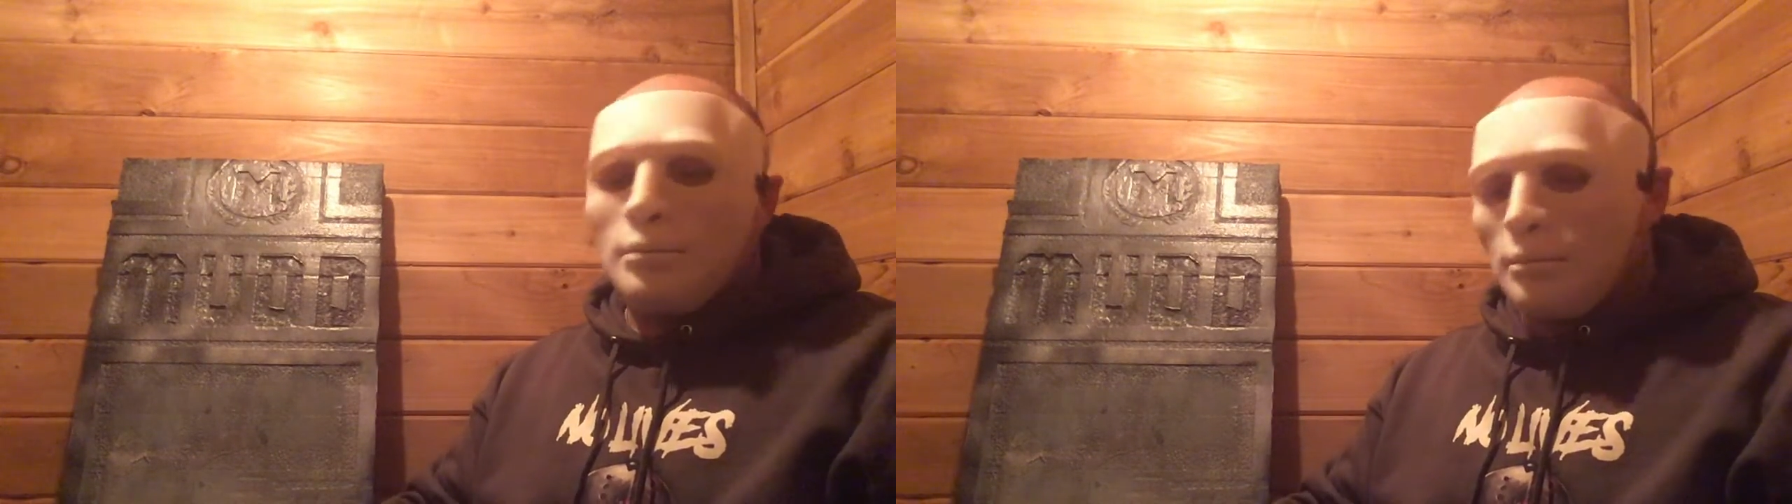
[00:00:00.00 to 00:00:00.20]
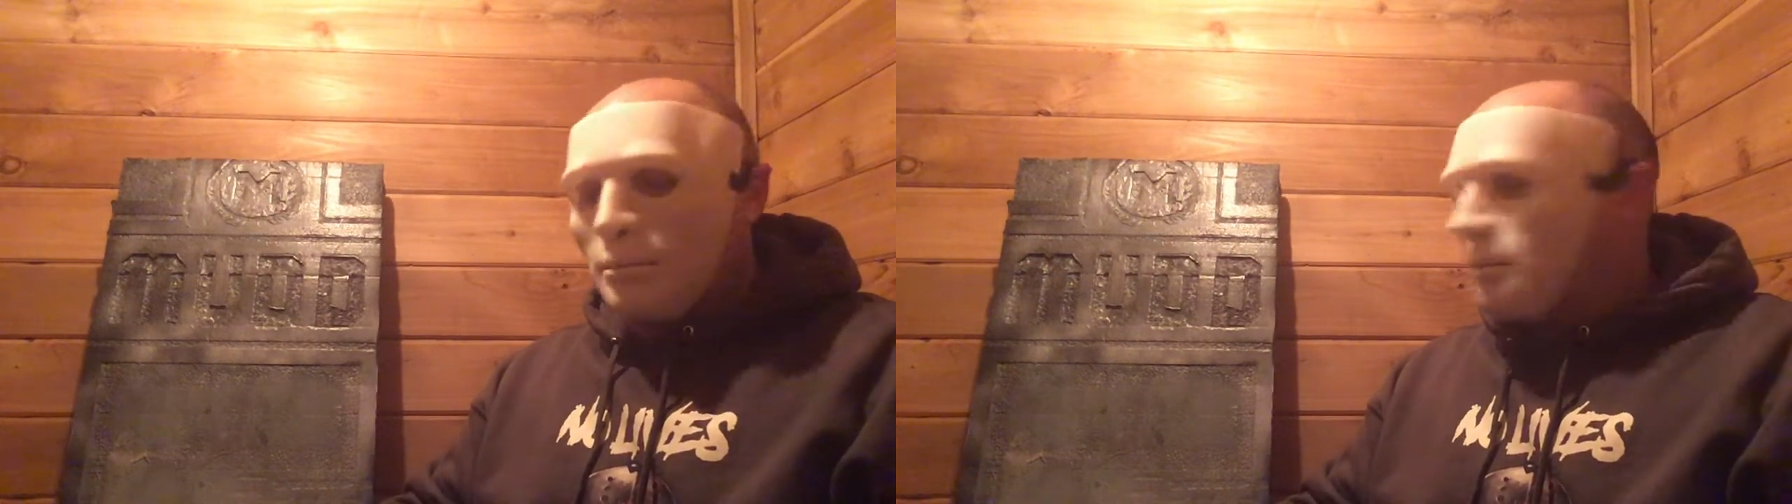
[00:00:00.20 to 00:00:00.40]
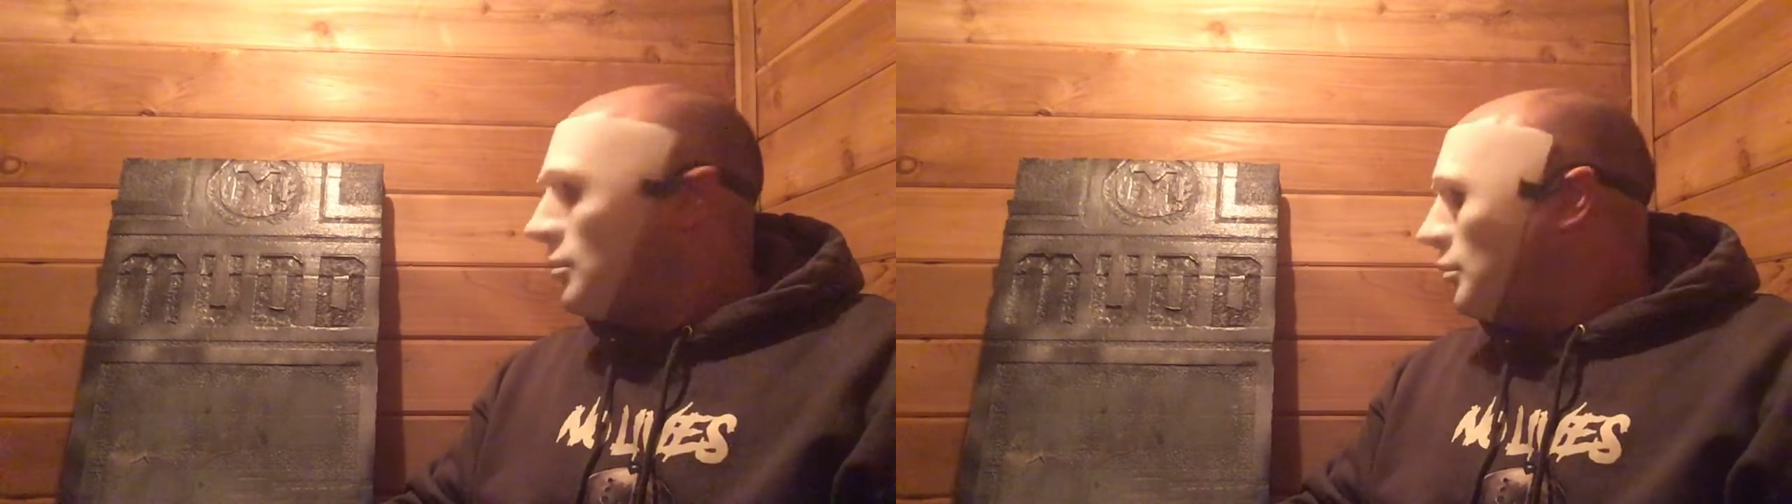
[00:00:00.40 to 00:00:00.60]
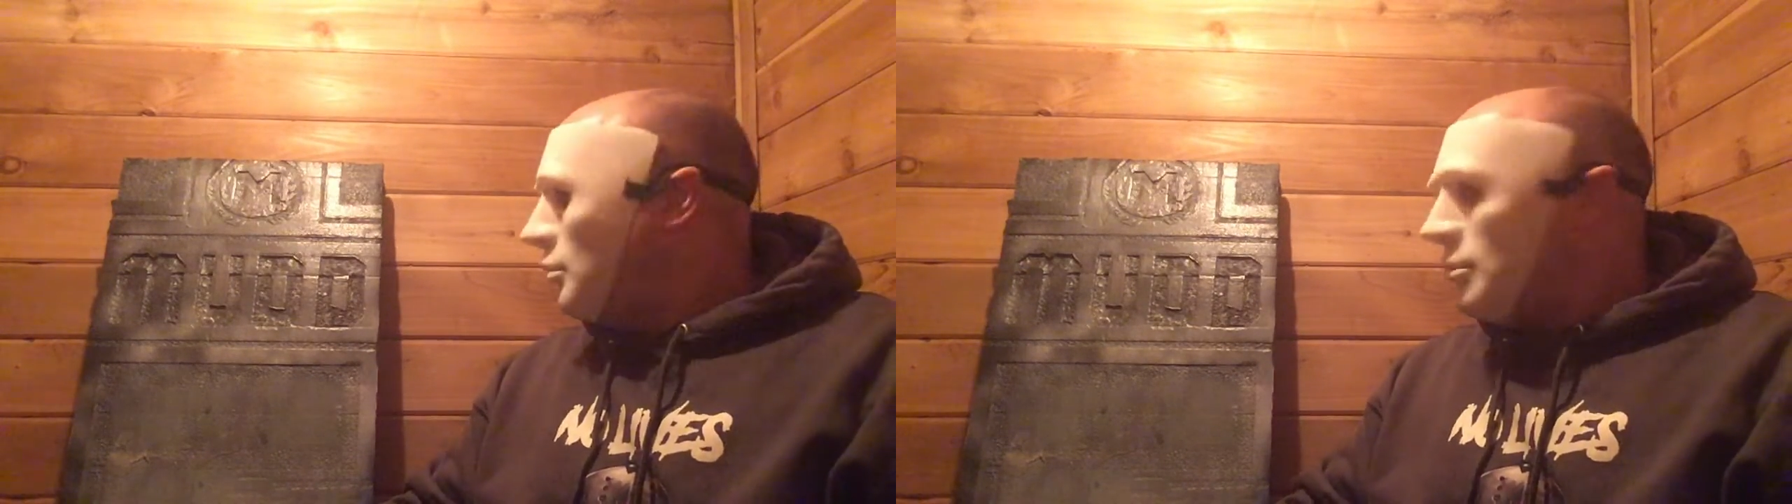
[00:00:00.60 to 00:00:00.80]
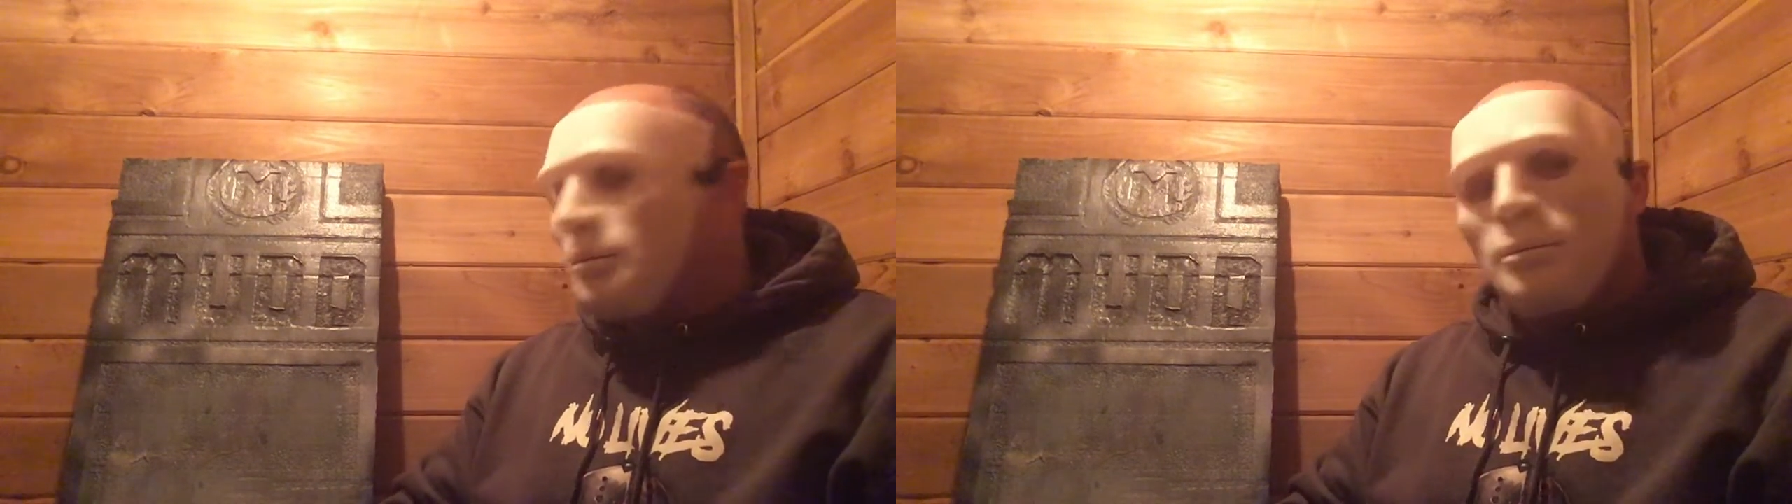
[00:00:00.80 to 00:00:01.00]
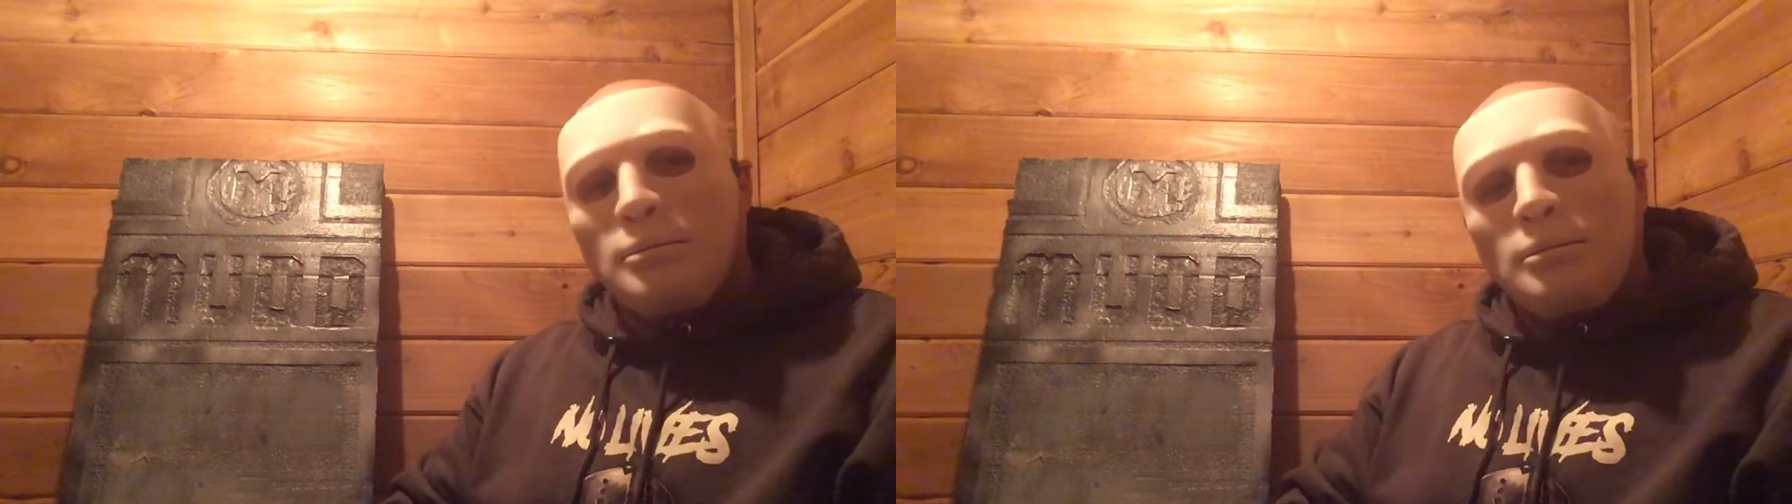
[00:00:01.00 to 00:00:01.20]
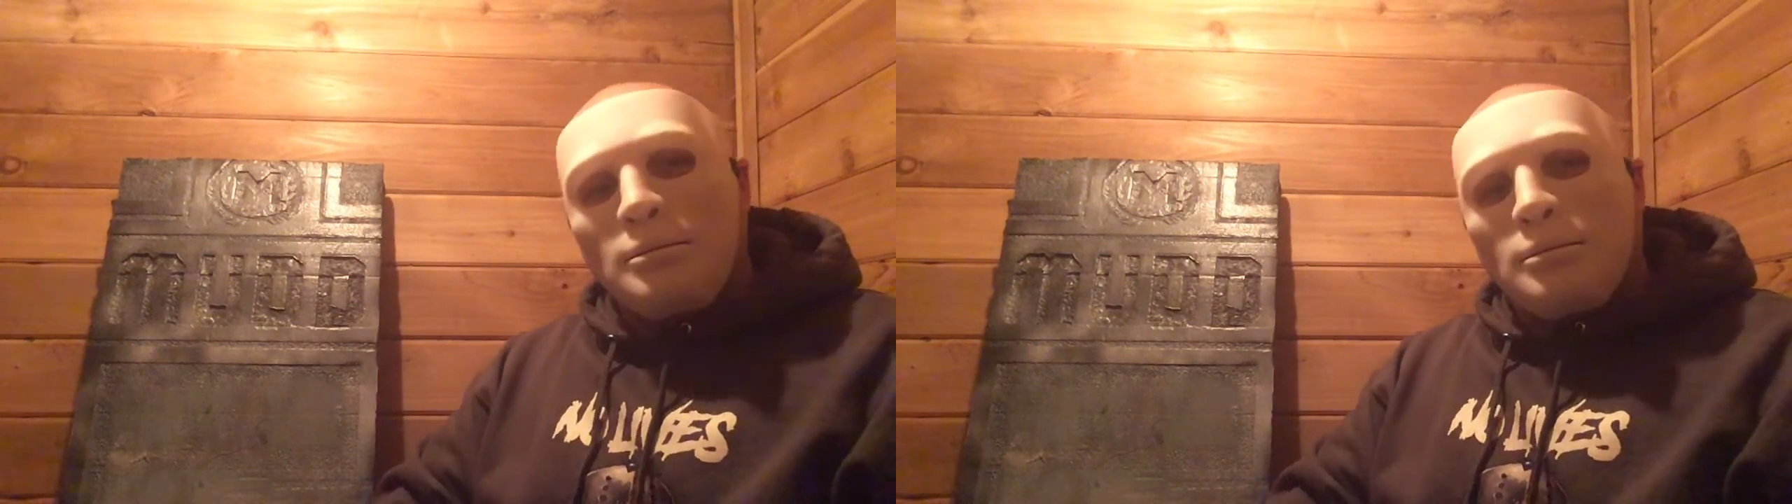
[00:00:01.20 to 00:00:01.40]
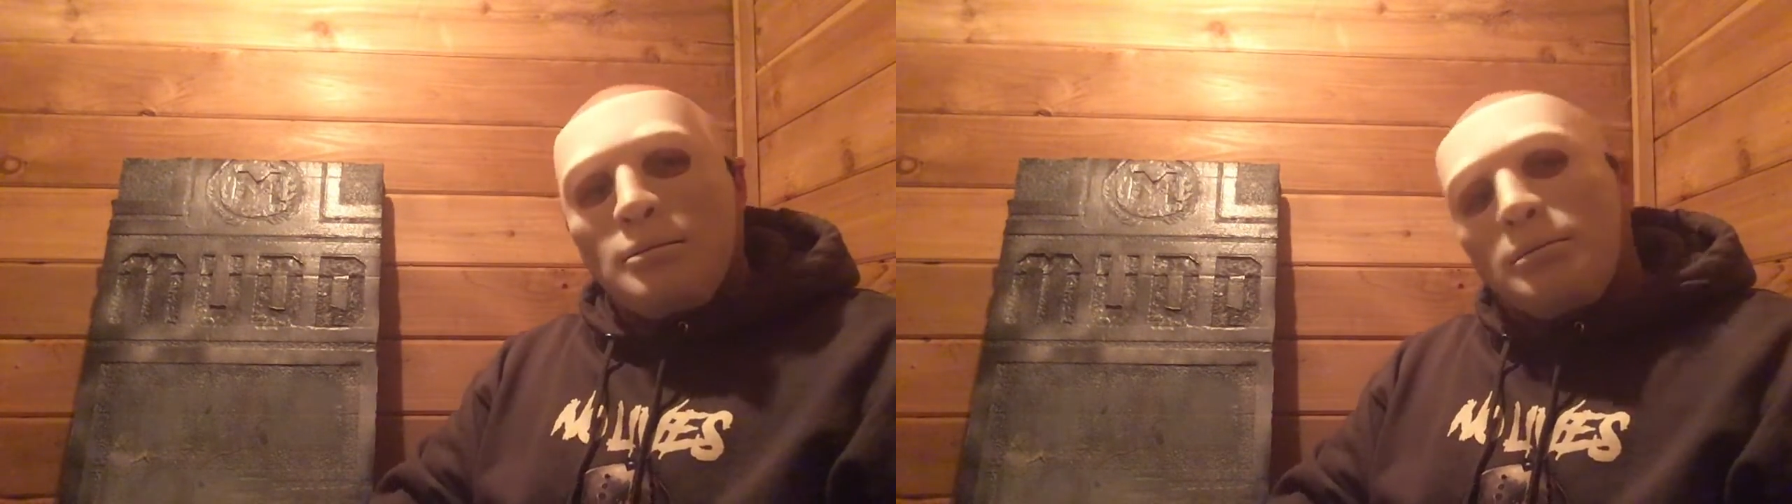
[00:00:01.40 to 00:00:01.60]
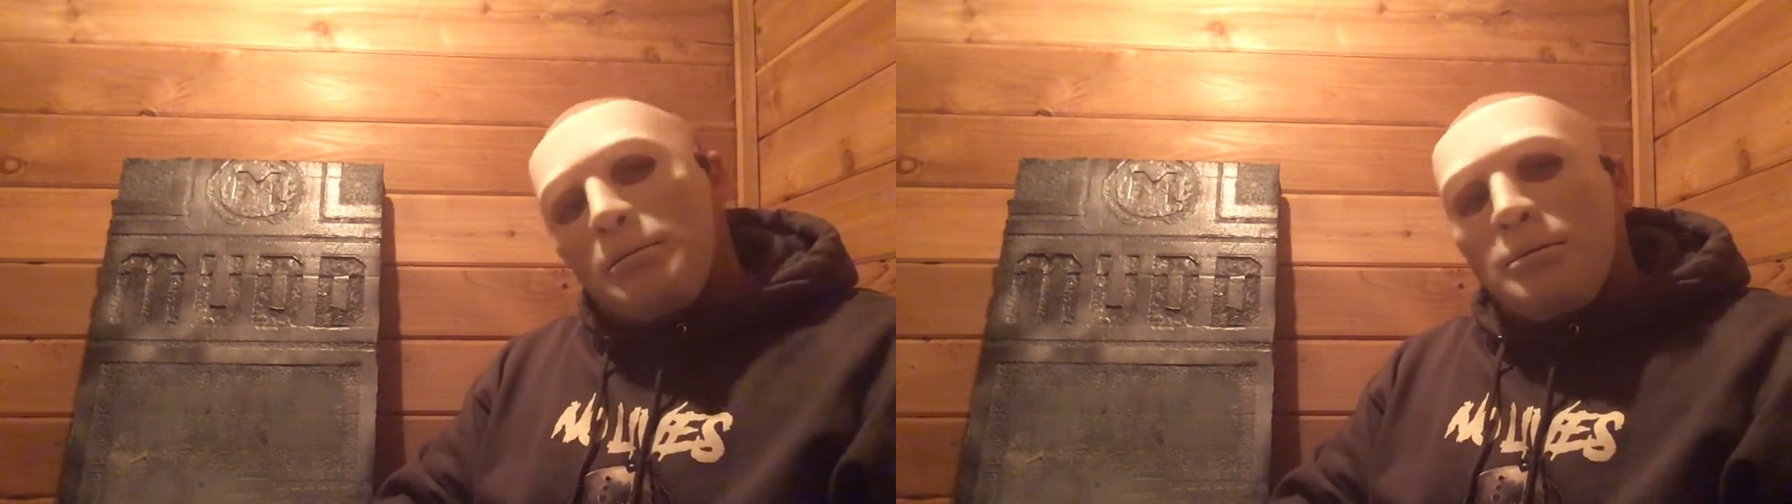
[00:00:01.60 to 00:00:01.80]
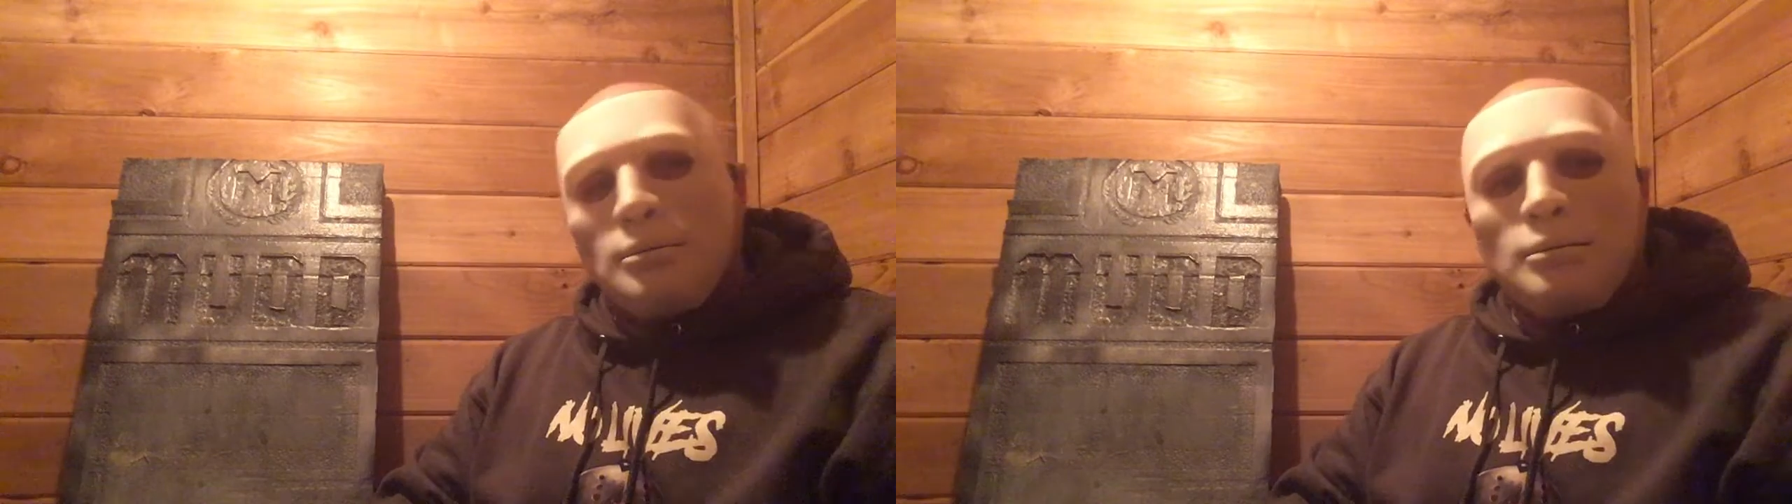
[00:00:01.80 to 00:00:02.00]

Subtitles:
So once I get to that part,